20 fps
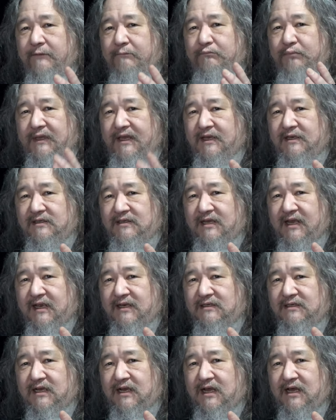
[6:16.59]
plate
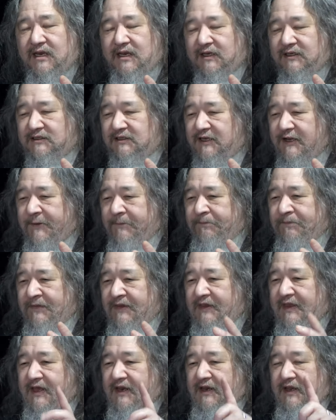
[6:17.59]
tectonics
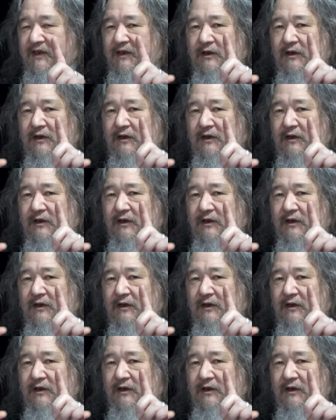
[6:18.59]
that,